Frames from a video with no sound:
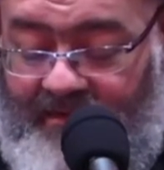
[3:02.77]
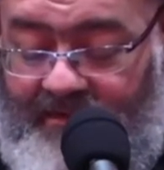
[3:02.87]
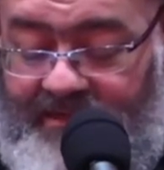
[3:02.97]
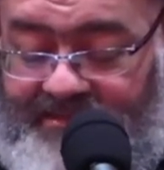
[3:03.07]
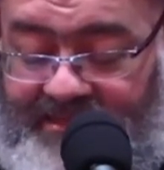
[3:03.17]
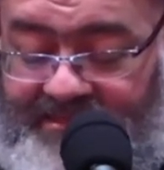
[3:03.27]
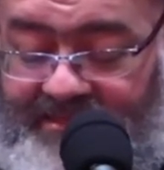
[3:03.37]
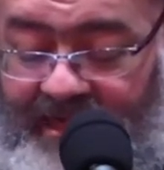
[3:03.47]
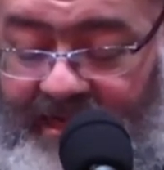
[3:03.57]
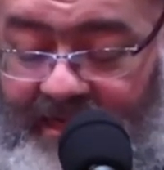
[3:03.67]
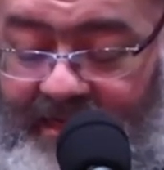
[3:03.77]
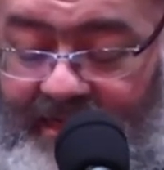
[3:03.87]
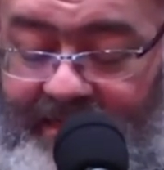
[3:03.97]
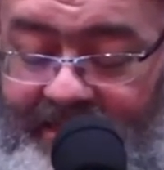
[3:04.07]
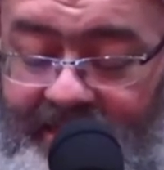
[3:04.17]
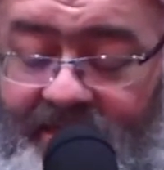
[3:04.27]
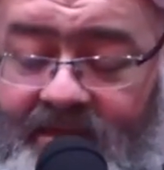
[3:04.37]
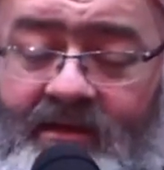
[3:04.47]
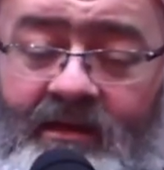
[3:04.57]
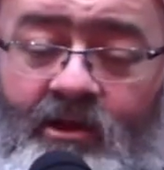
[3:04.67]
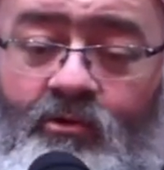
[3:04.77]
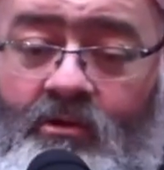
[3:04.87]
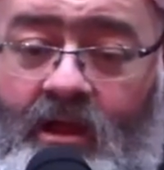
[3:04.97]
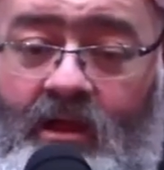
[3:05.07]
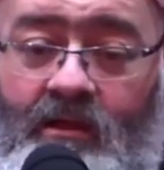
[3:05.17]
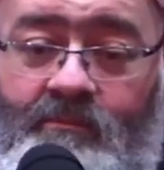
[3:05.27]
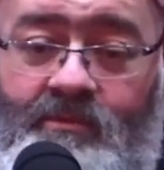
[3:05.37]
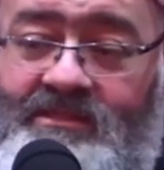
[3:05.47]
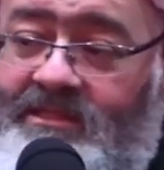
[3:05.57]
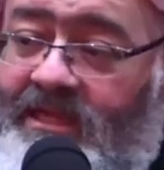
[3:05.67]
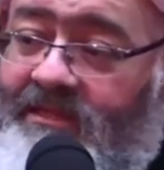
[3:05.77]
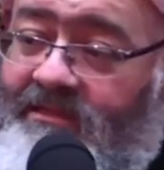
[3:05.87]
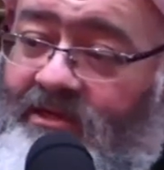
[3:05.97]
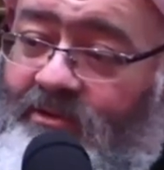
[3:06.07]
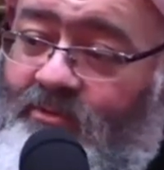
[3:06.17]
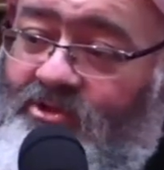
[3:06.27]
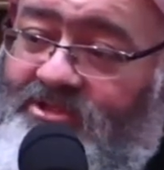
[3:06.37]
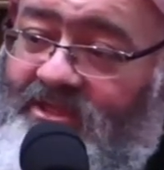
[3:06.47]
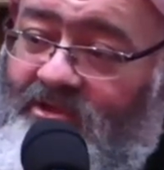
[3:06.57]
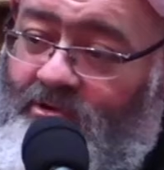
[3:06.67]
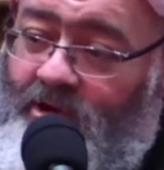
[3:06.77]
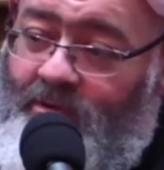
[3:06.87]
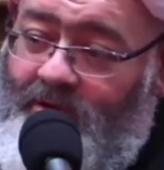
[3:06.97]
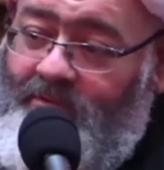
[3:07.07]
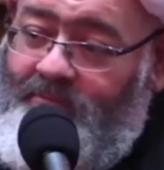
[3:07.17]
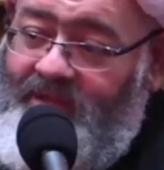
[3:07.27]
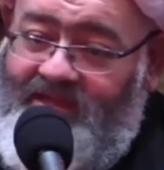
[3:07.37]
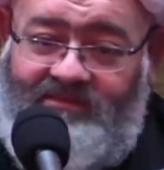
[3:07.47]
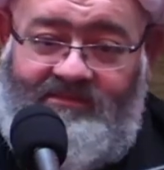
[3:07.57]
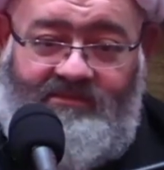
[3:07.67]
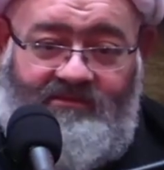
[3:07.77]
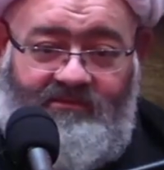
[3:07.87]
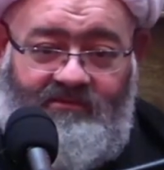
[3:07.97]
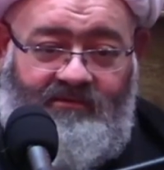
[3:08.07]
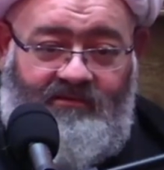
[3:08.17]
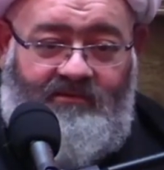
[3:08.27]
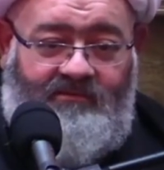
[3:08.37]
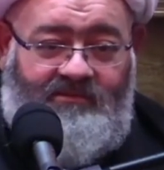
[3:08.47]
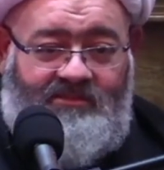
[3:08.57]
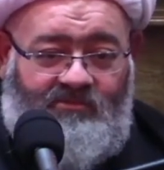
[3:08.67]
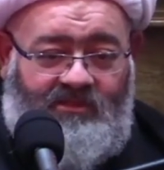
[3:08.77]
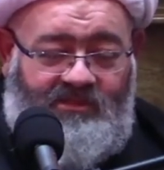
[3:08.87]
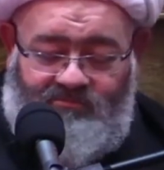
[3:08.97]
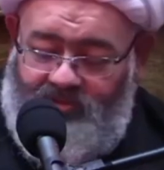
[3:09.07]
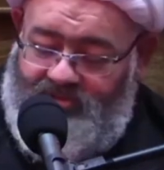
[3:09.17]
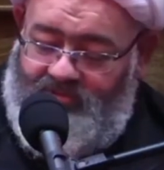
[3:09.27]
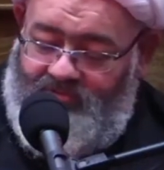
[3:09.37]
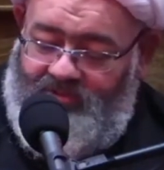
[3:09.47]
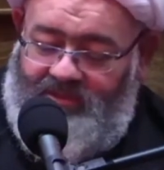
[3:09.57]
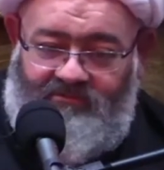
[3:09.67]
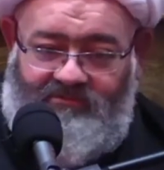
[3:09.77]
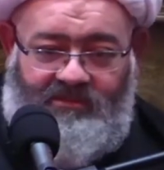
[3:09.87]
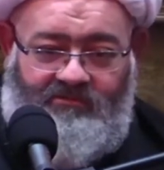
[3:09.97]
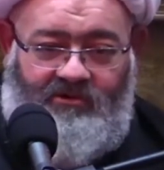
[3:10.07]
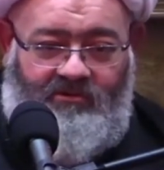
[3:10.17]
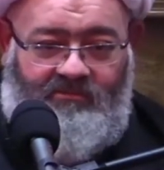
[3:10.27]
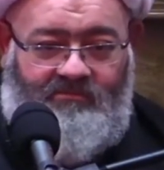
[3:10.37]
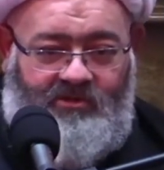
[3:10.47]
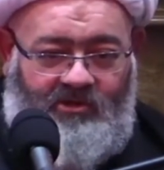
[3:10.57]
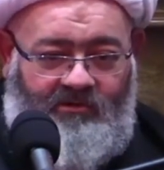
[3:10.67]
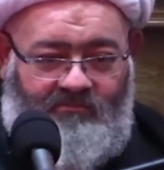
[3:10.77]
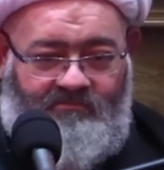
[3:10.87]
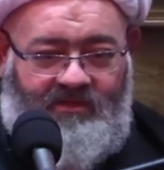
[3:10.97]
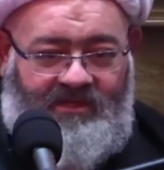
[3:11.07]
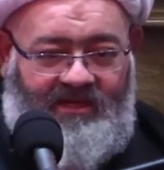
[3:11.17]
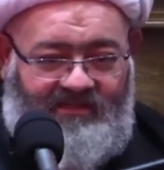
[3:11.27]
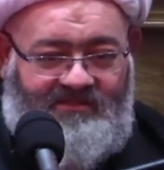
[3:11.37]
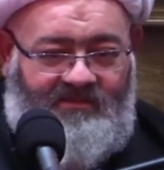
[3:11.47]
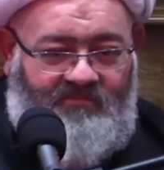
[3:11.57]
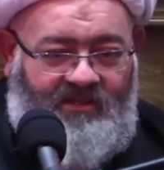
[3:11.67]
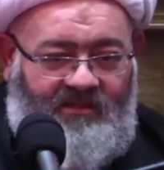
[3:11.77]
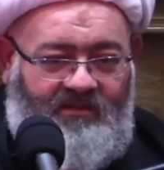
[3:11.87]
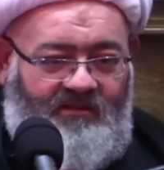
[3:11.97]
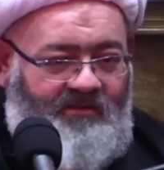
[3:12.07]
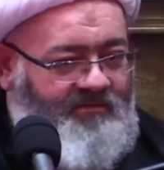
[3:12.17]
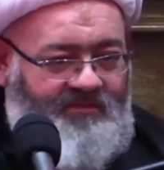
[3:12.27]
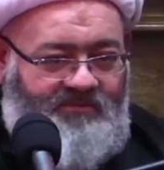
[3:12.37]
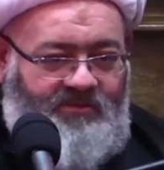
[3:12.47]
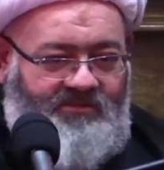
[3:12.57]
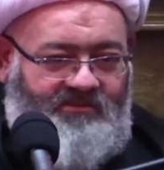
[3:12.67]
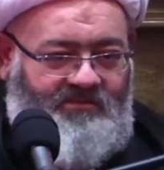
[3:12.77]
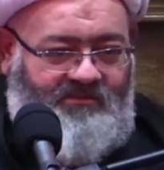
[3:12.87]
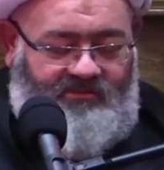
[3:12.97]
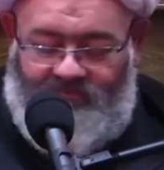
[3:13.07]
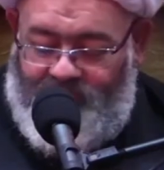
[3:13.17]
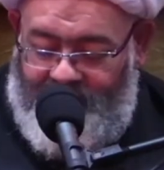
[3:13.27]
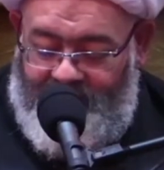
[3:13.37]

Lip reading: He says, Naqara ka naqr al-ghurab. It's like, when you see the crow, how it pecks. This is what this person doing. You see the crow picking out something. This person's, it's not pray.